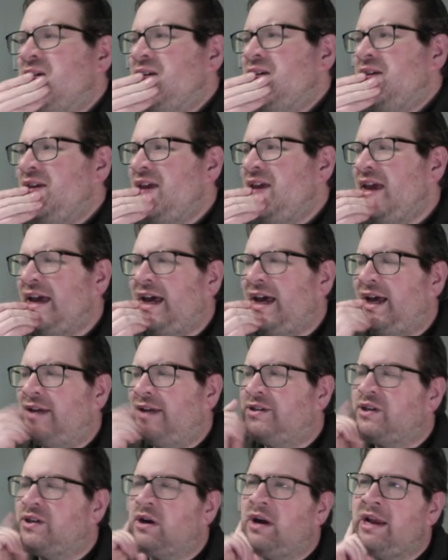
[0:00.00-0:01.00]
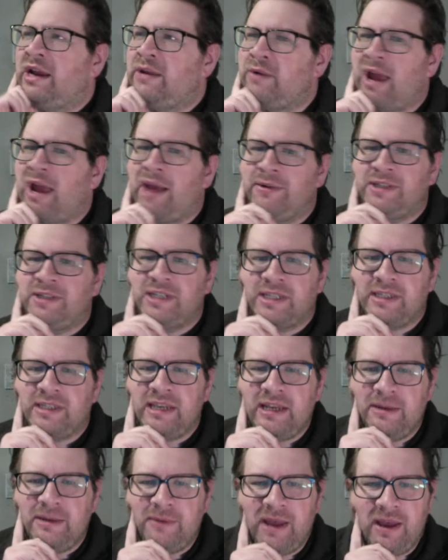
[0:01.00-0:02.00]
Yeah, so anyway, I was just
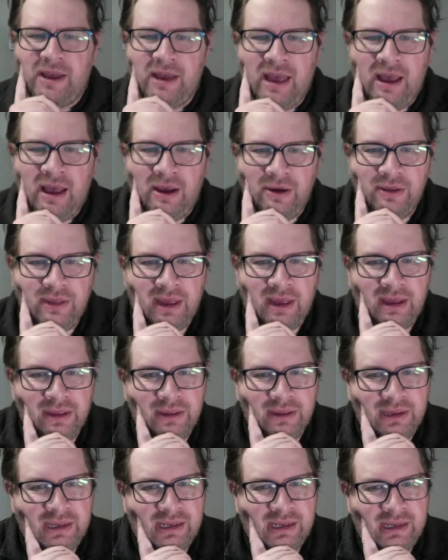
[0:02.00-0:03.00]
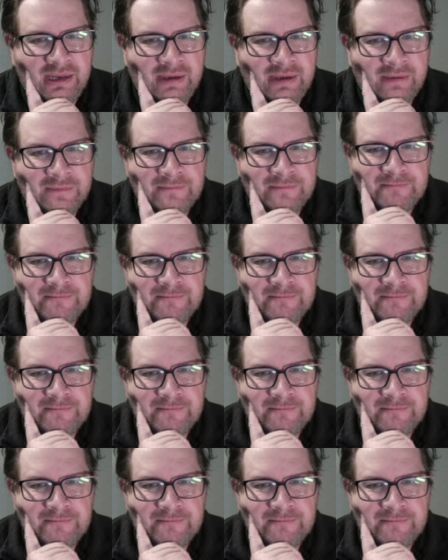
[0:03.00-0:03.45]
thinking about how the